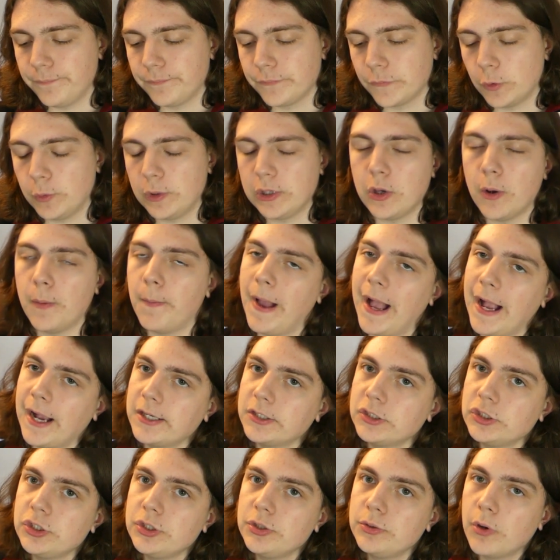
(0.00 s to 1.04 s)
we go back
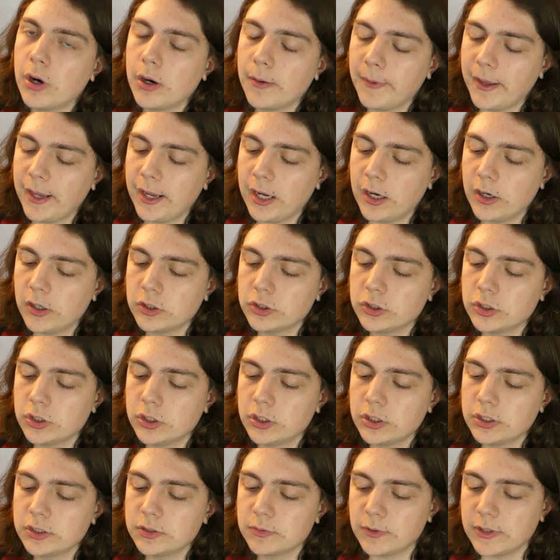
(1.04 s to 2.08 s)
to our main
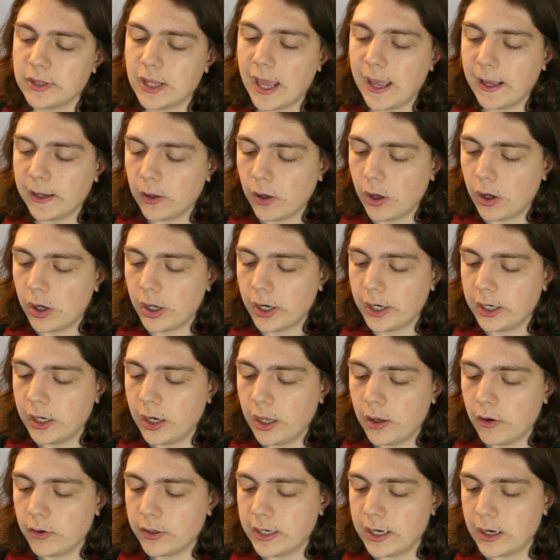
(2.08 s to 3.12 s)
characters with
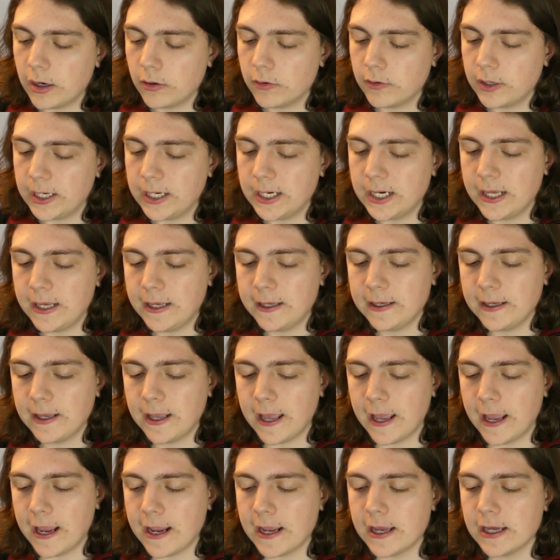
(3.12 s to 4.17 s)
Ekon narrating,
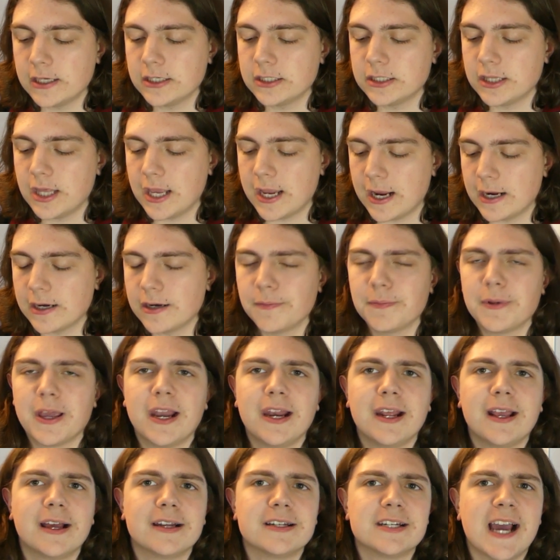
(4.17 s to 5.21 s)
and they end up
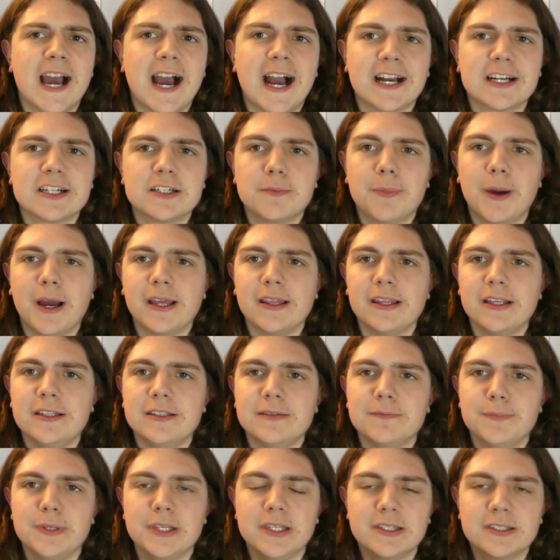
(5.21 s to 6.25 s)
getting attacked by these
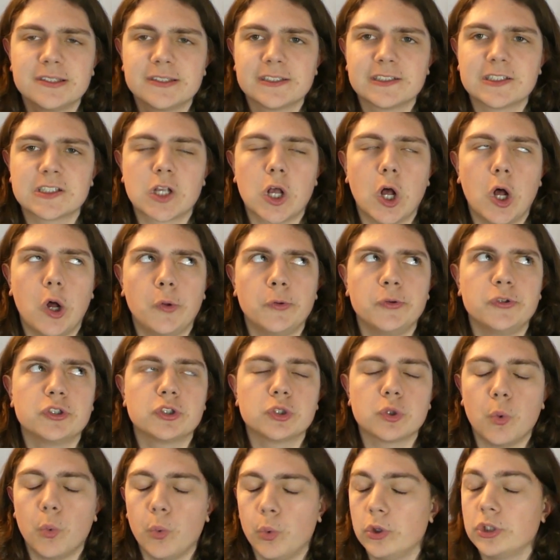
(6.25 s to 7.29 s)
beasts called
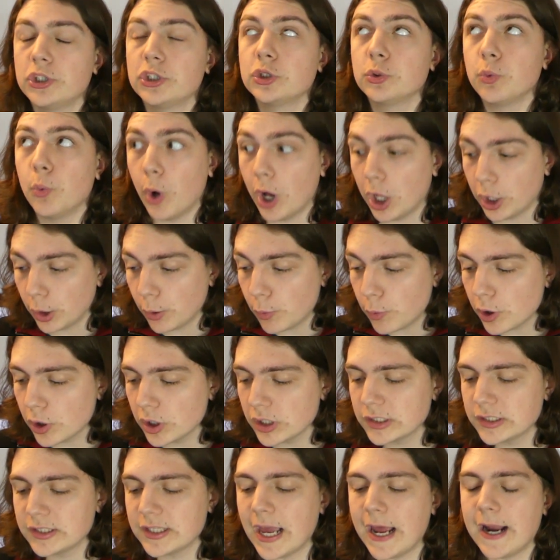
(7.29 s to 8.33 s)

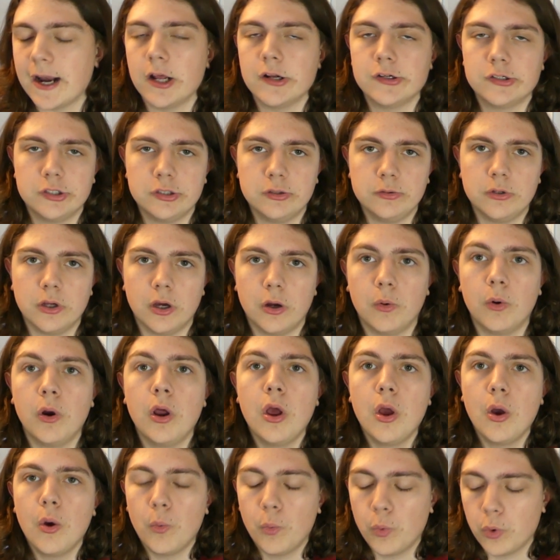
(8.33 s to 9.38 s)
swallowers that Atuno
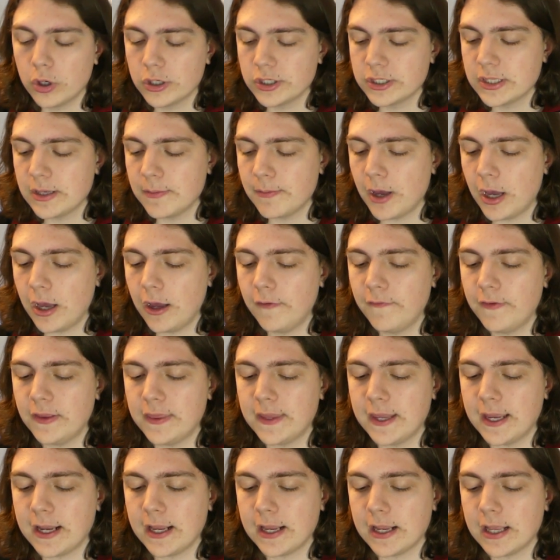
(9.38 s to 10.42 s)
warns them of, and
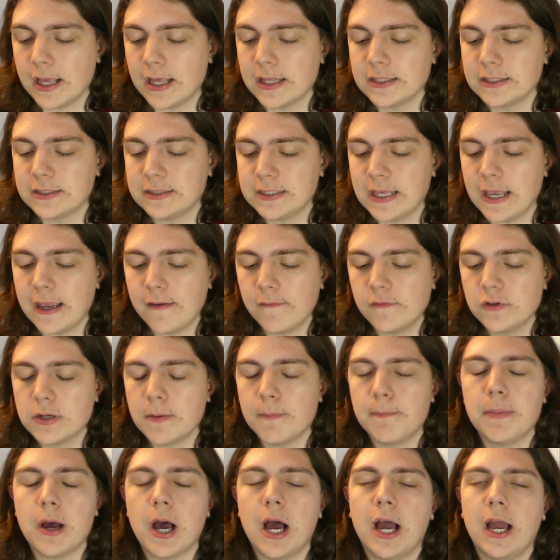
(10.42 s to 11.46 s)
they get
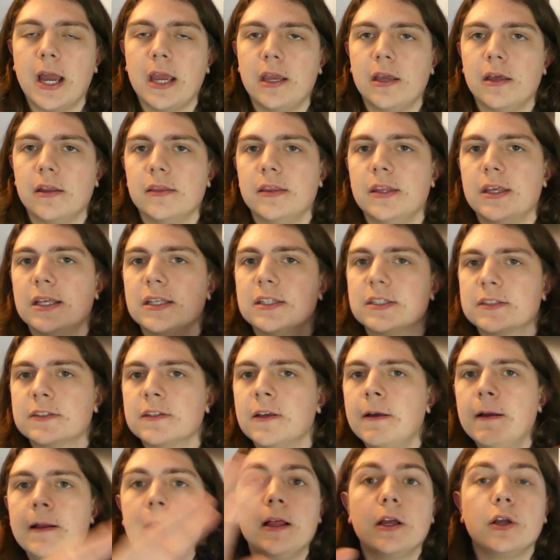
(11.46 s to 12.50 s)
saved by this
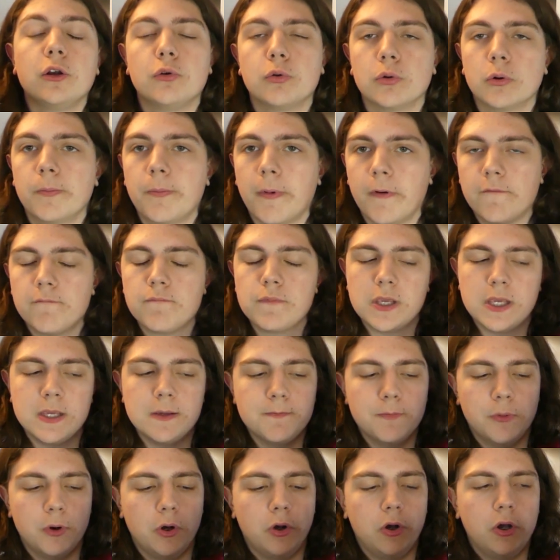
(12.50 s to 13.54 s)
group of
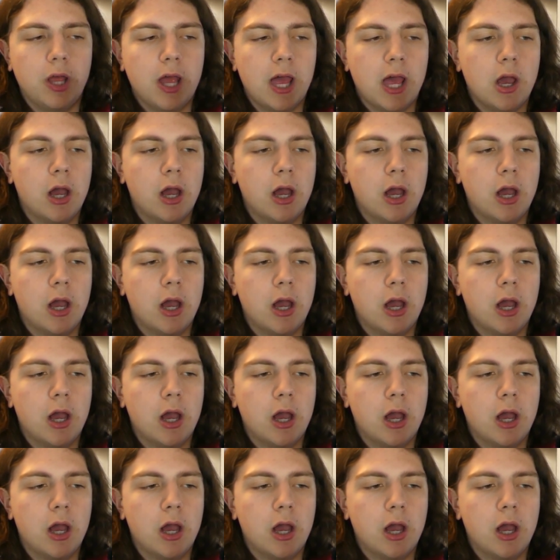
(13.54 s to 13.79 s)
people